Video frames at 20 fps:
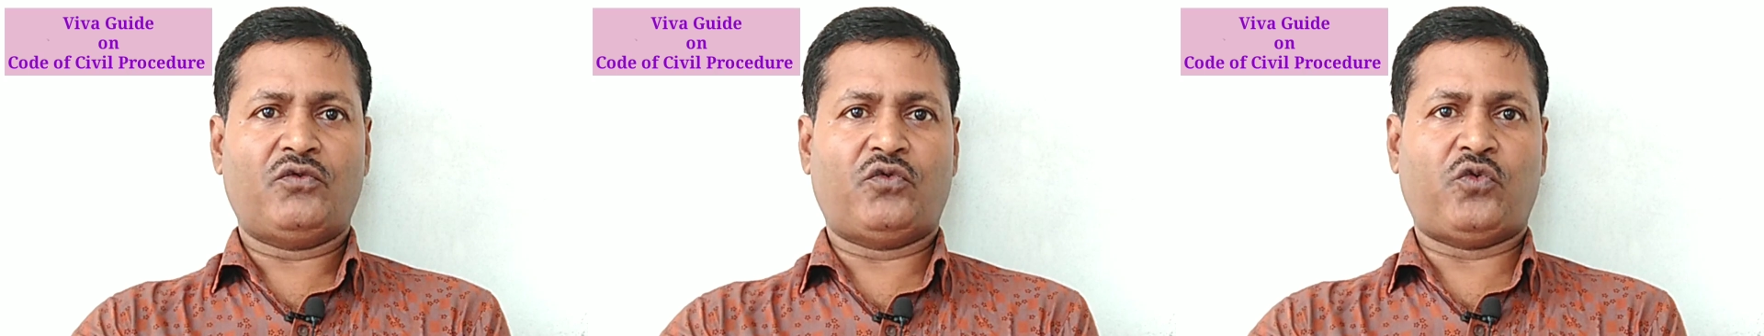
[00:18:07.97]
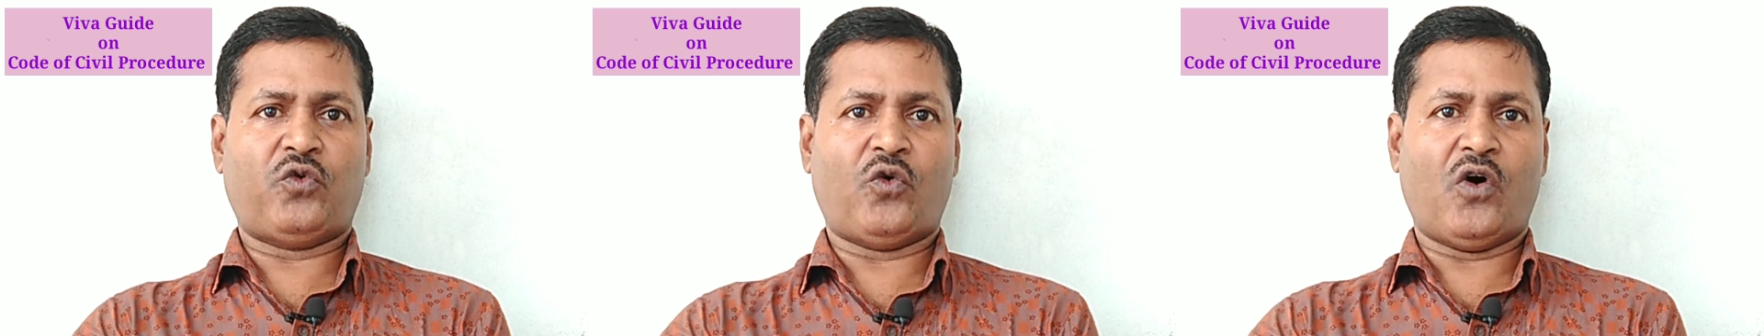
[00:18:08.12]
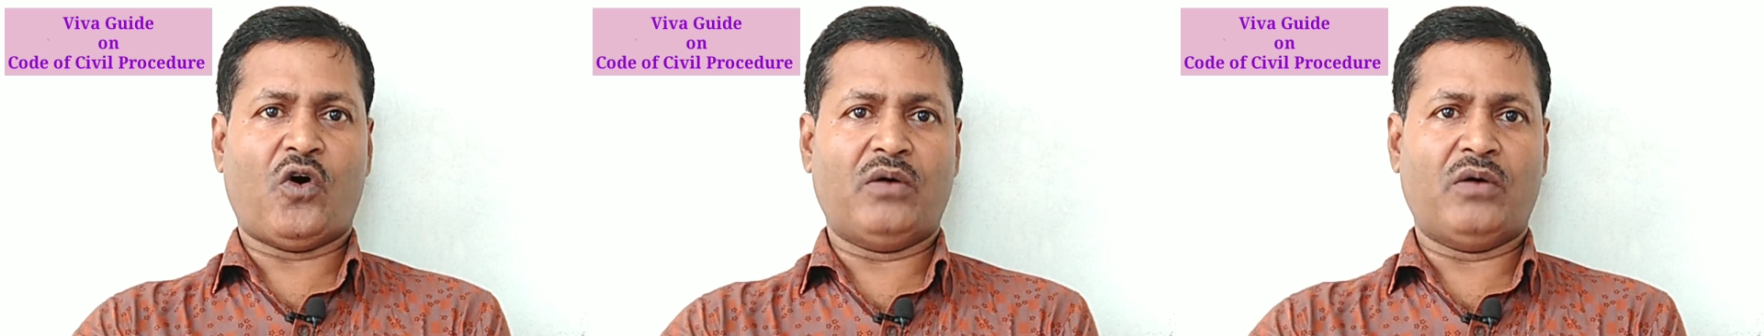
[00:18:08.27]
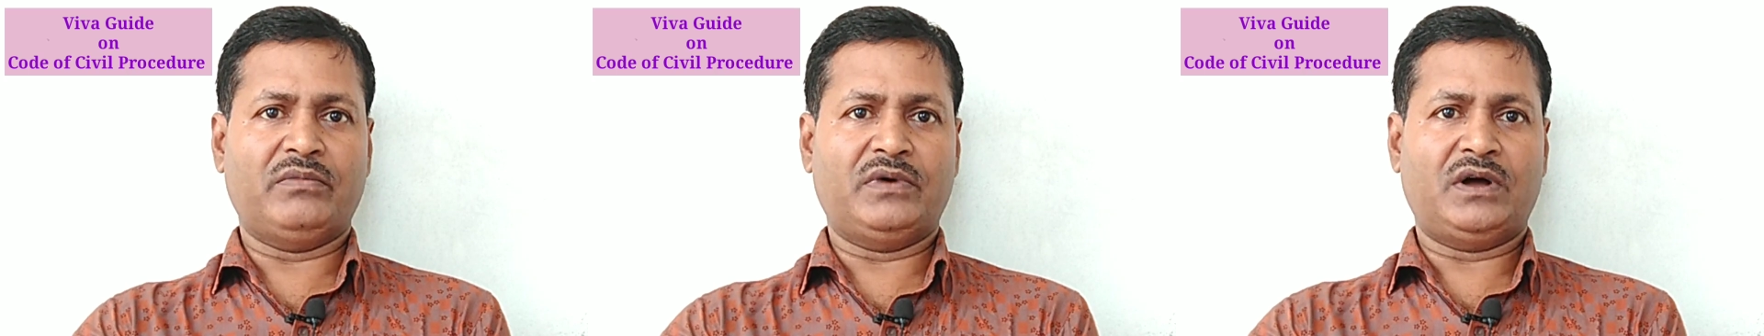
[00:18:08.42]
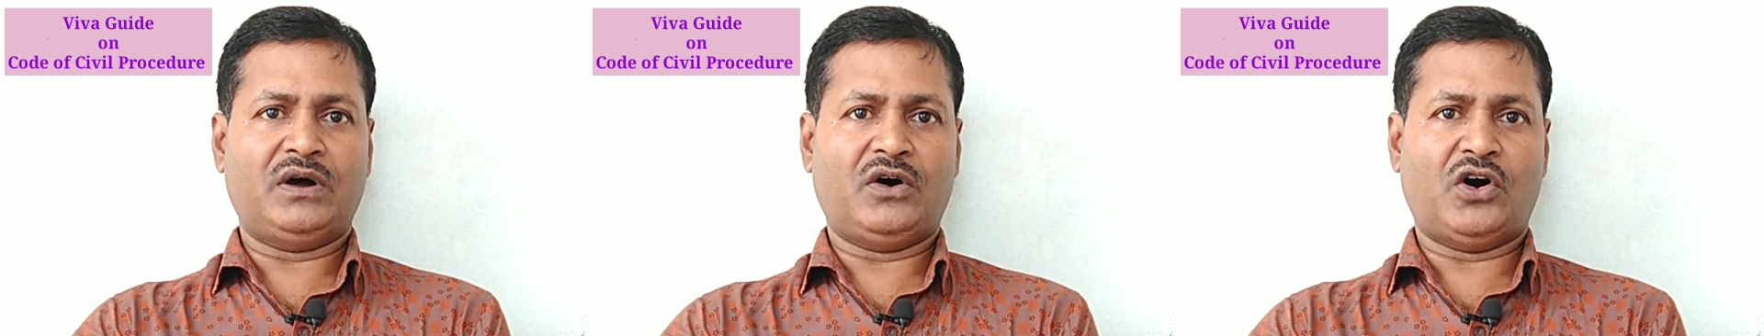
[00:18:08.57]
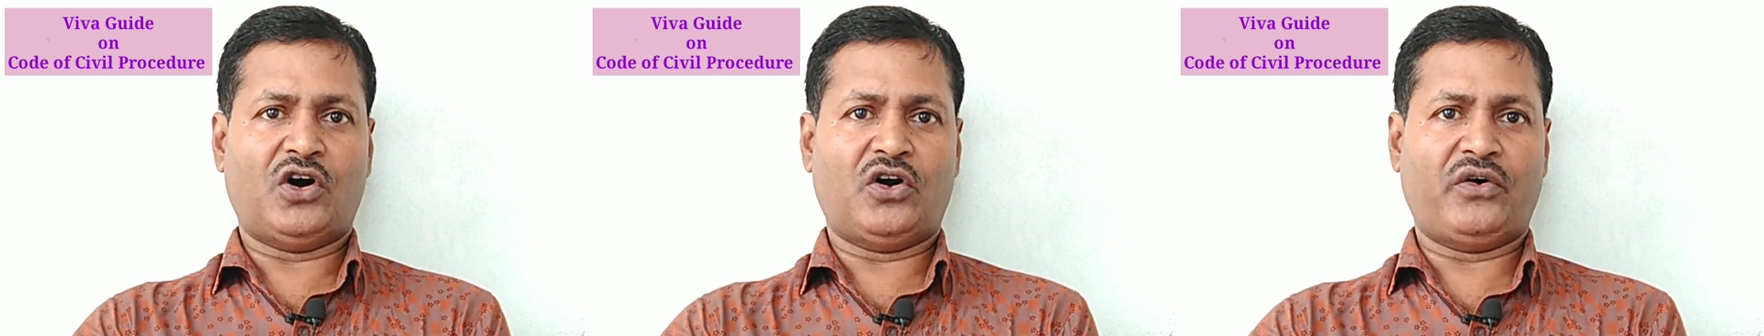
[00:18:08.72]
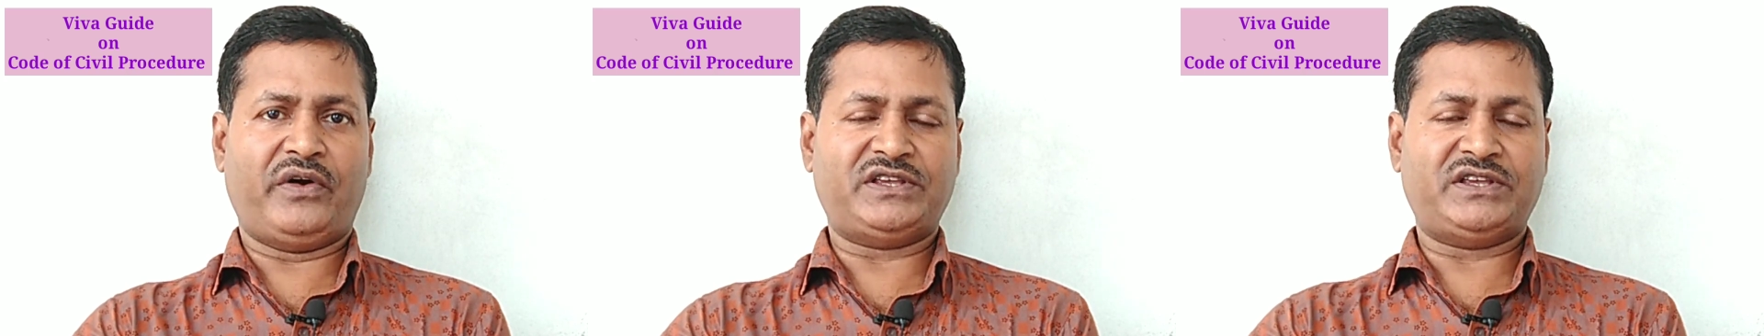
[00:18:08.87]
from
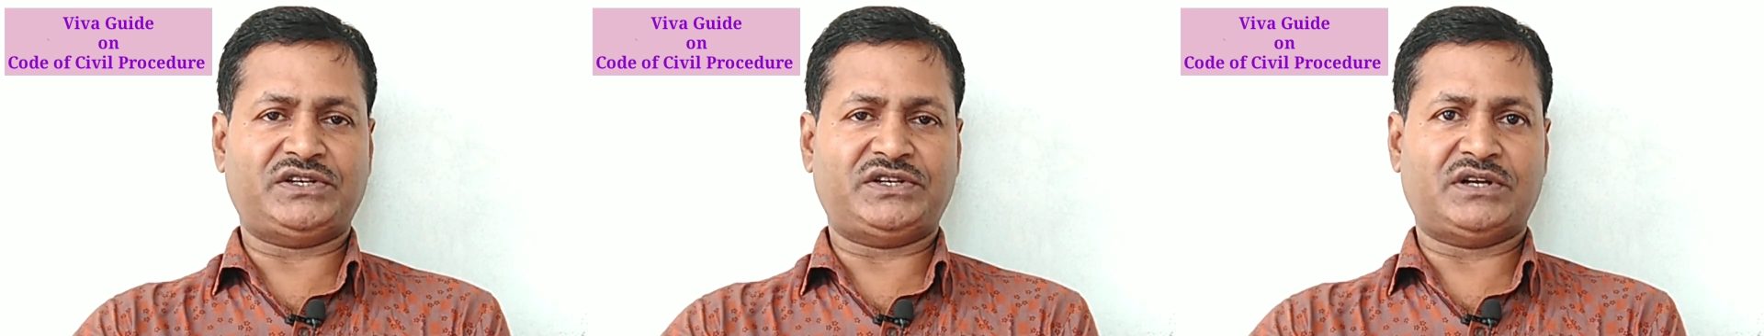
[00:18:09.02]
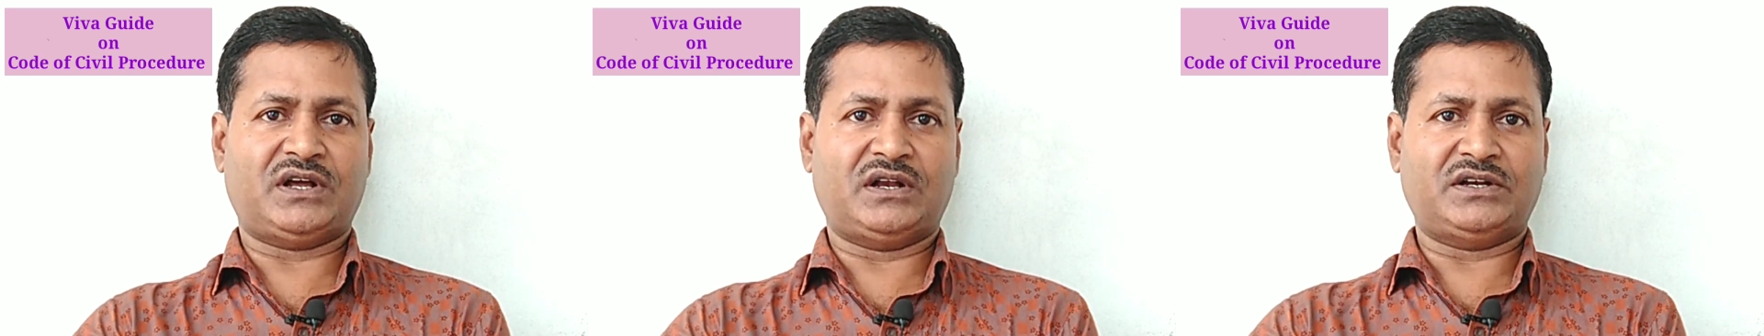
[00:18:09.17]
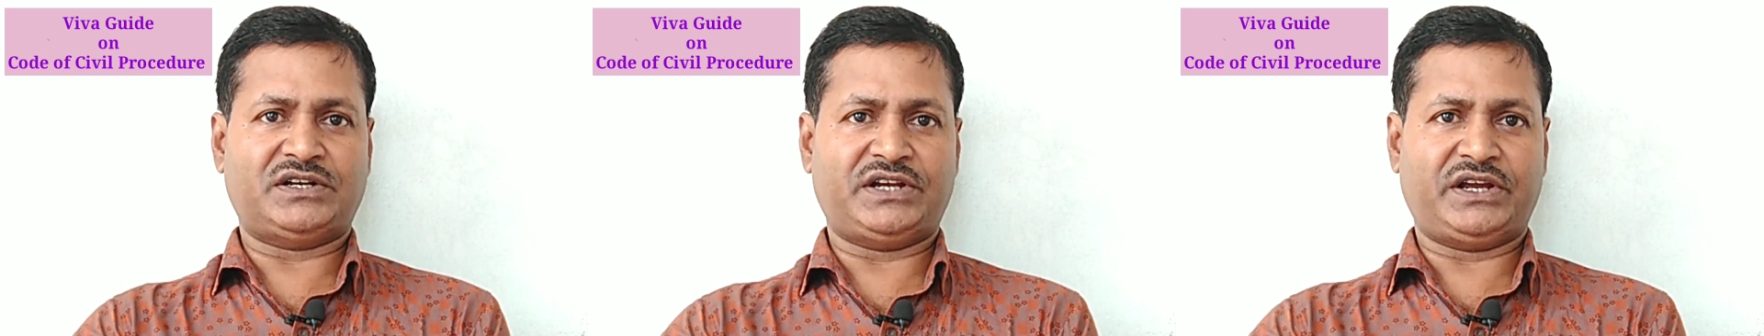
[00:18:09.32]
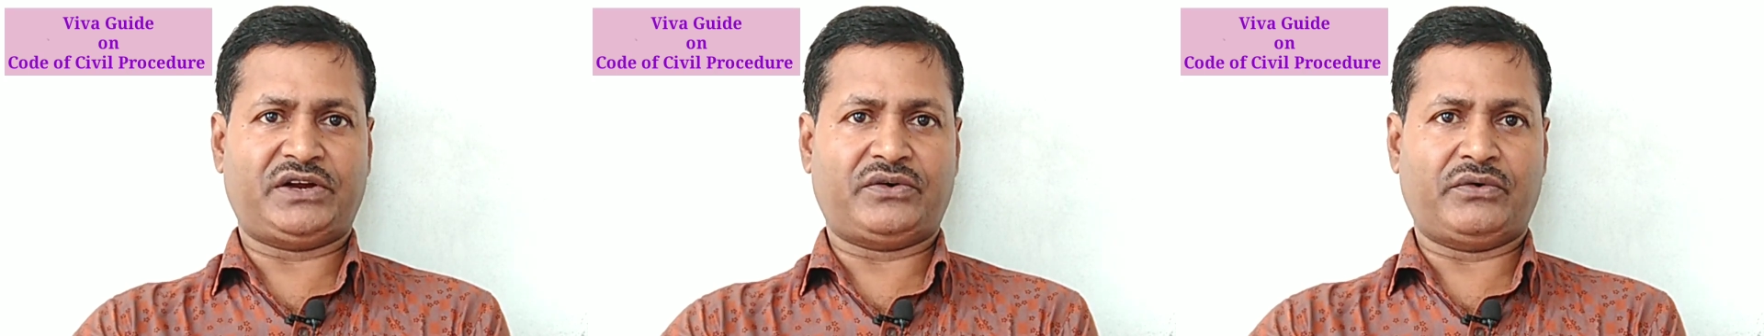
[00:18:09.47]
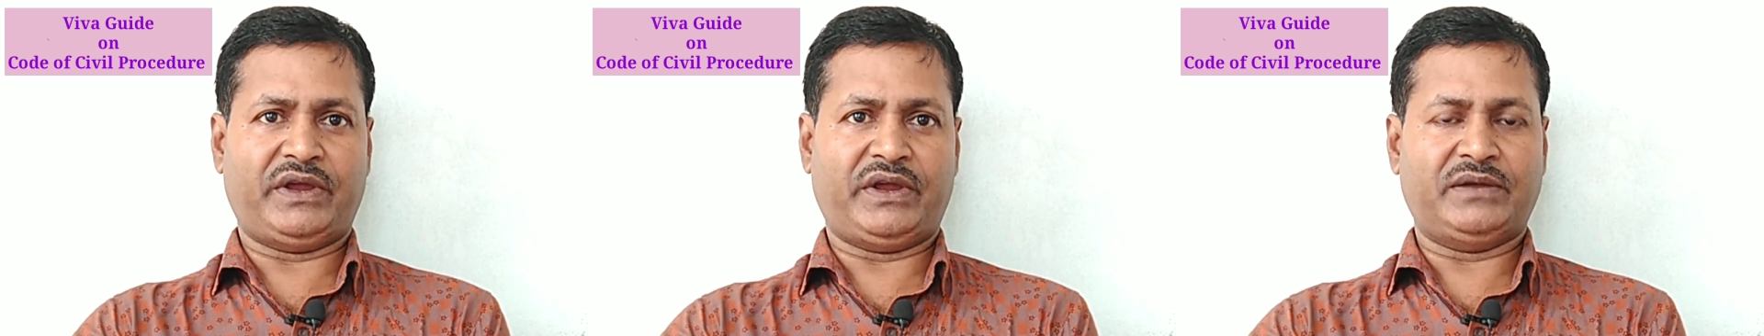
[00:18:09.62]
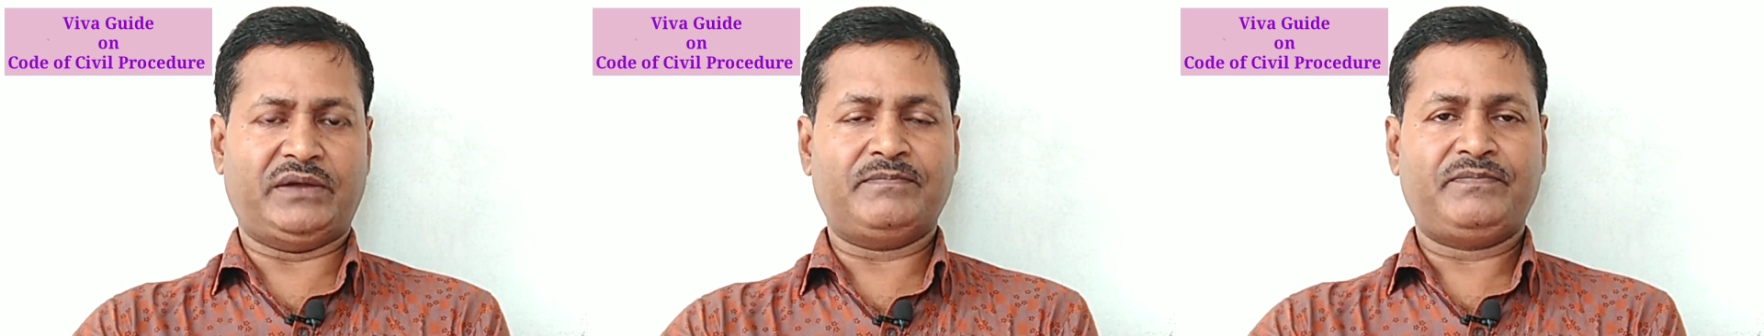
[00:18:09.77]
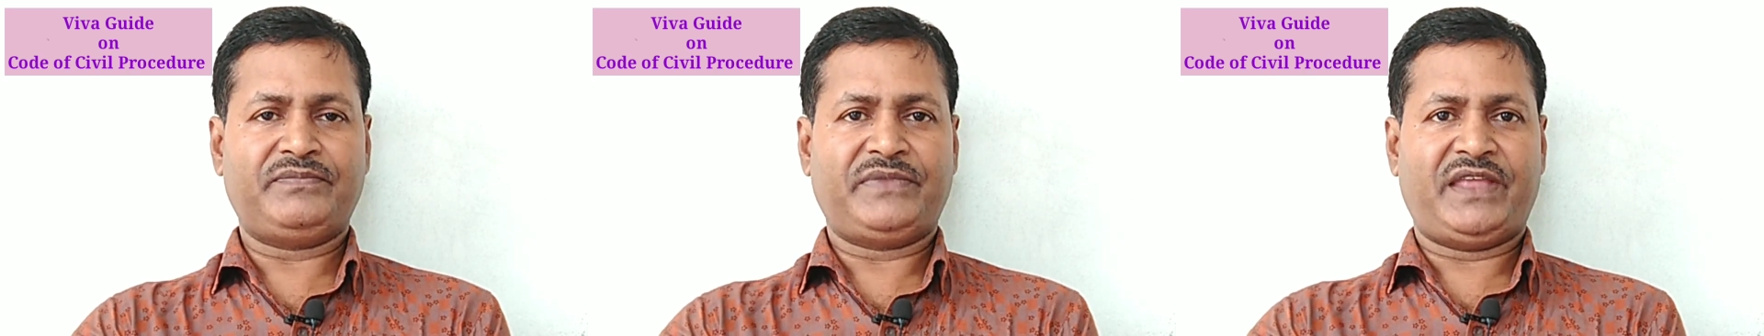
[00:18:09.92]
original
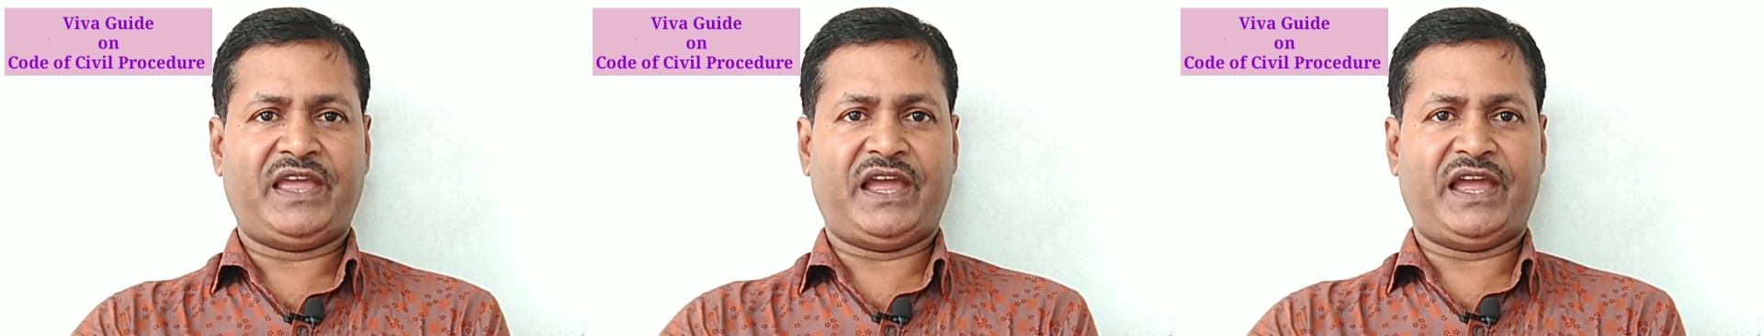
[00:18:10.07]
decree.